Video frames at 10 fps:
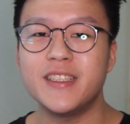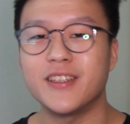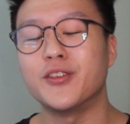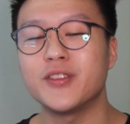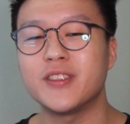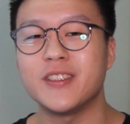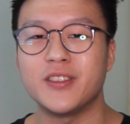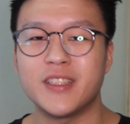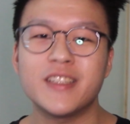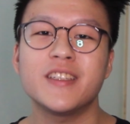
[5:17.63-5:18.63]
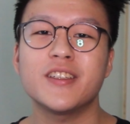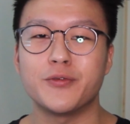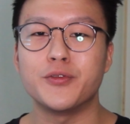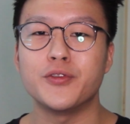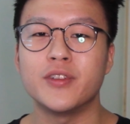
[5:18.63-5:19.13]
that goes into setting
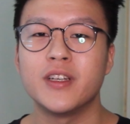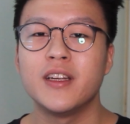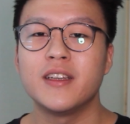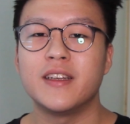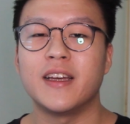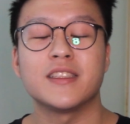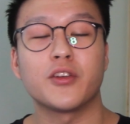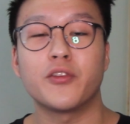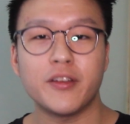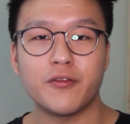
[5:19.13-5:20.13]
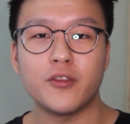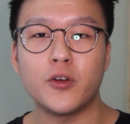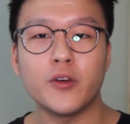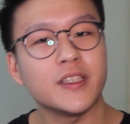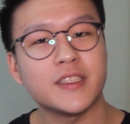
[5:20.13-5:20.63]
a route that has a great
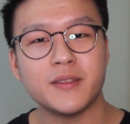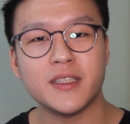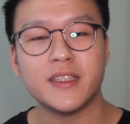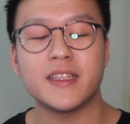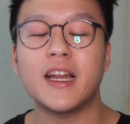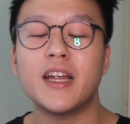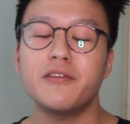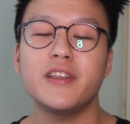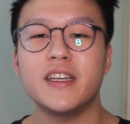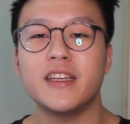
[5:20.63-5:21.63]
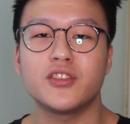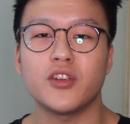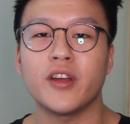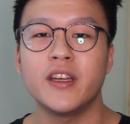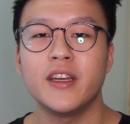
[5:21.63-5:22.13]
flow is something that I really
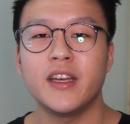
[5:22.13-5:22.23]
enjoy